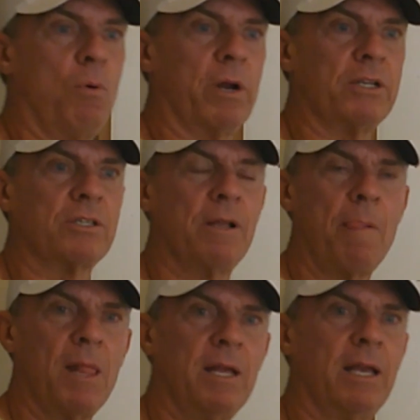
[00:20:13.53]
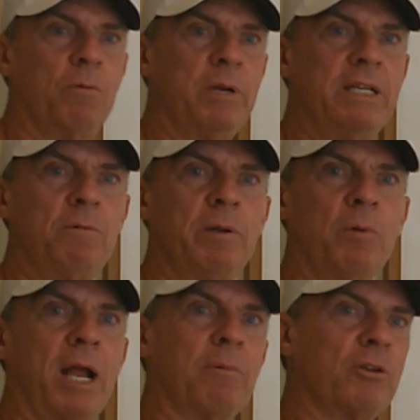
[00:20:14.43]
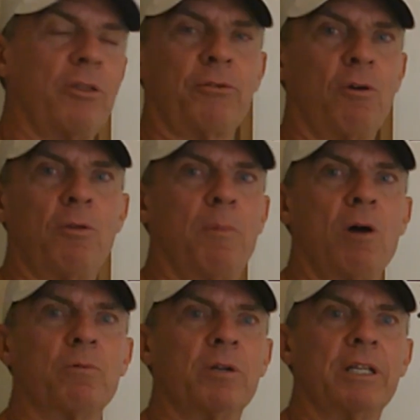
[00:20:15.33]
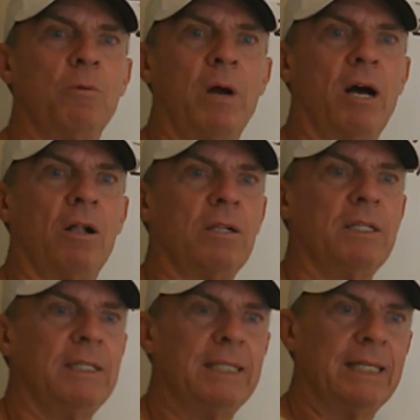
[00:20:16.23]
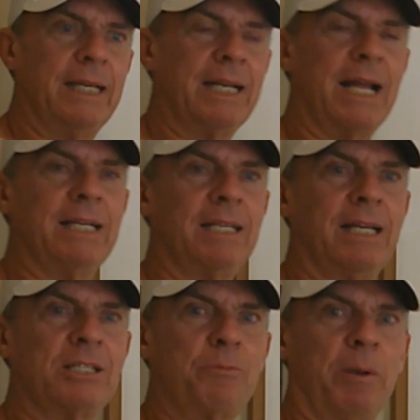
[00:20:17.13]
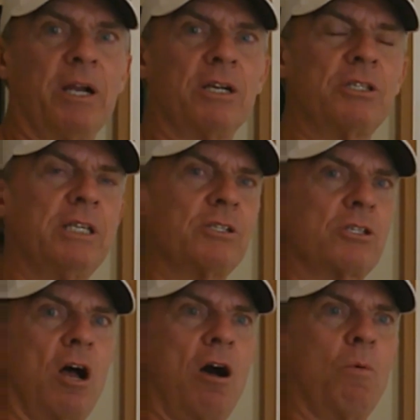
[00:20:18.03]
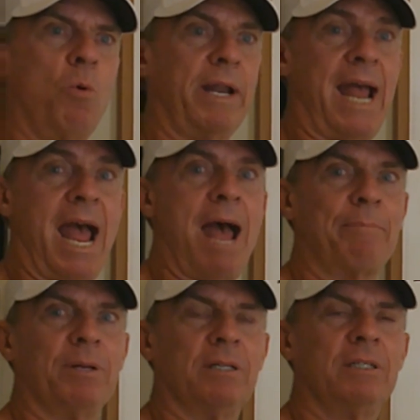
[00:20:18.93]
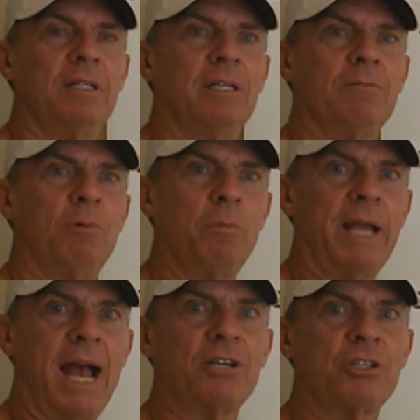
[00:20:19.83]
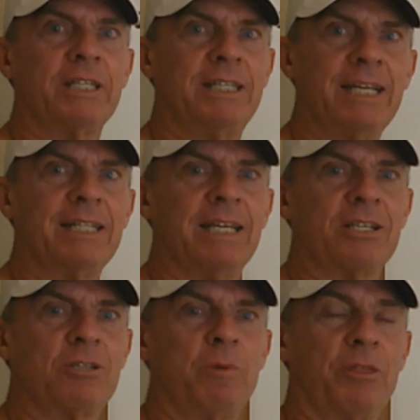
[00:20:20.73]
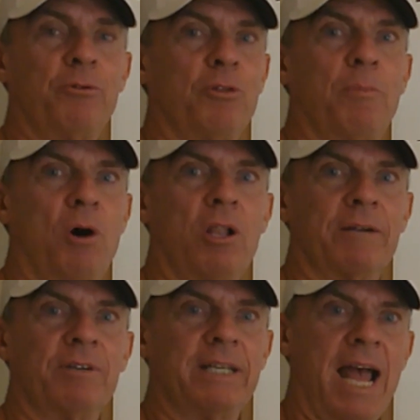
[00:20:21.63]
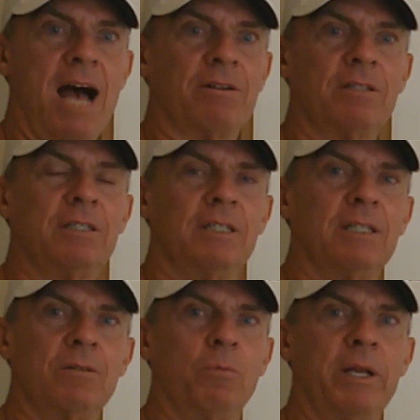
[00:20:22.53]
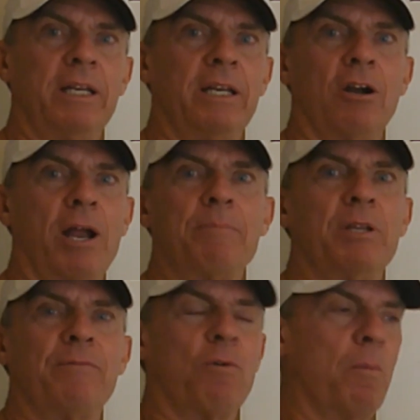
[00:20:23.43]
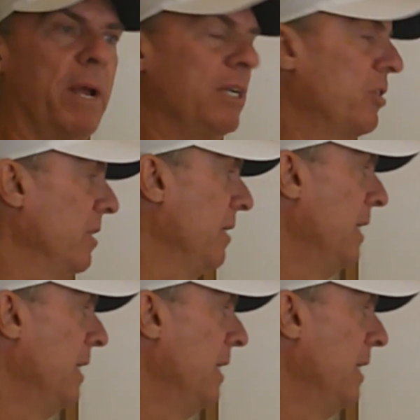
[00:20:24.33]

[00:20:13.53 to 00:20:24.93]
points, and we were able to throw the ball really well, and I experienced and saw what happened when we actually did this, and we threw the ball every down, went in our empty formation,